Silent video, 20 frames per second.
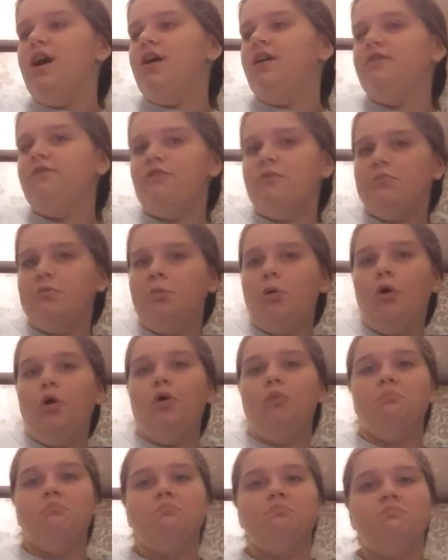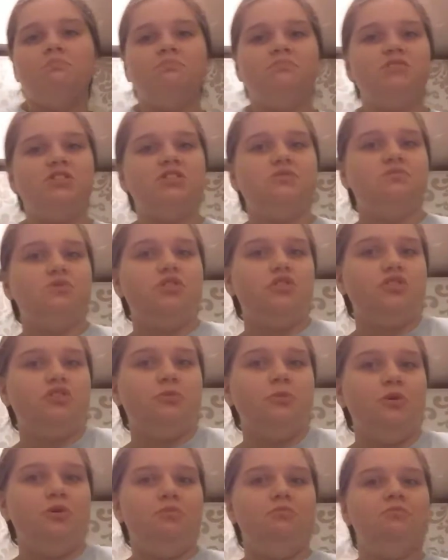from the bowl just with your
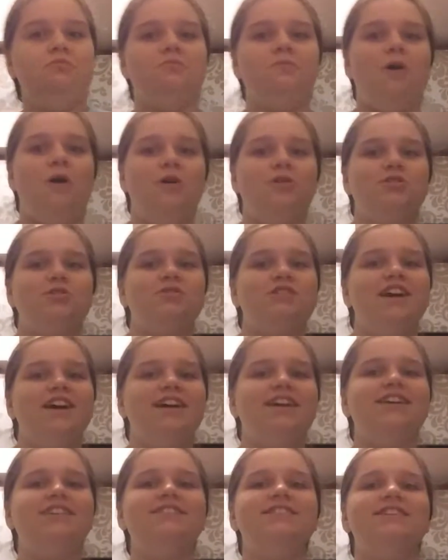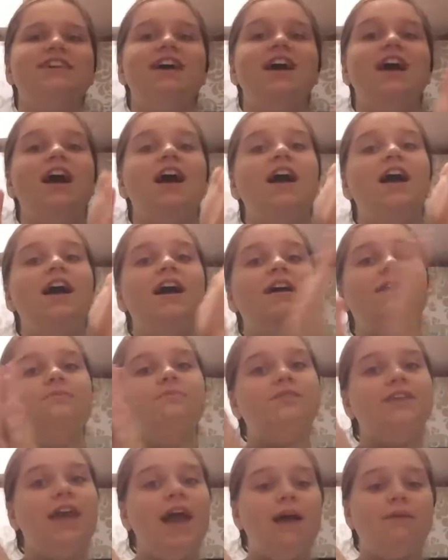spoon. Also guys,
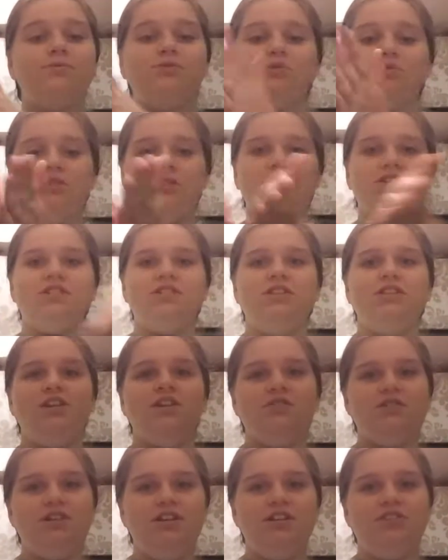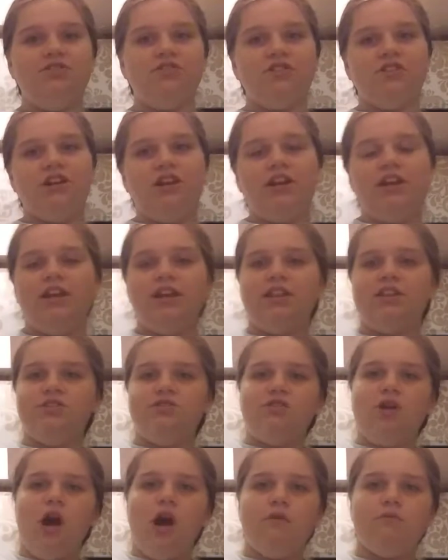yeah, so this is the ingredients you're going to need. It's
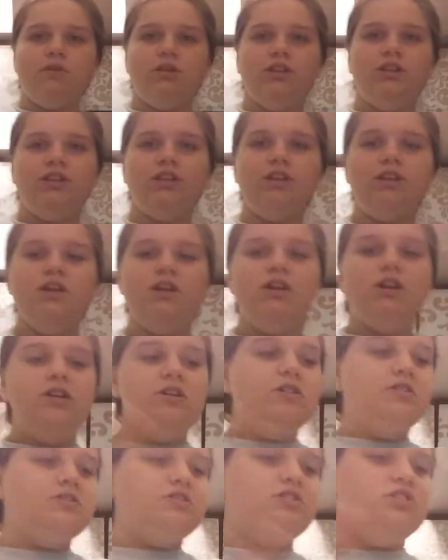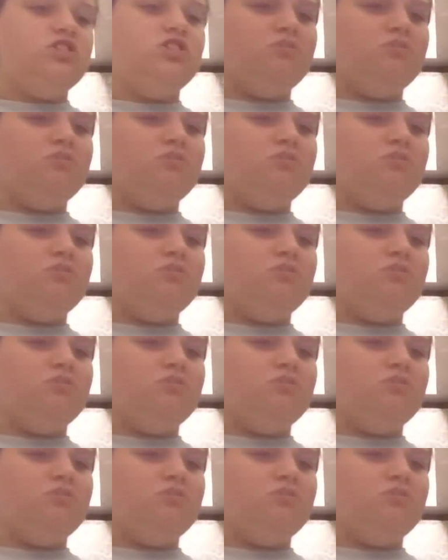not really too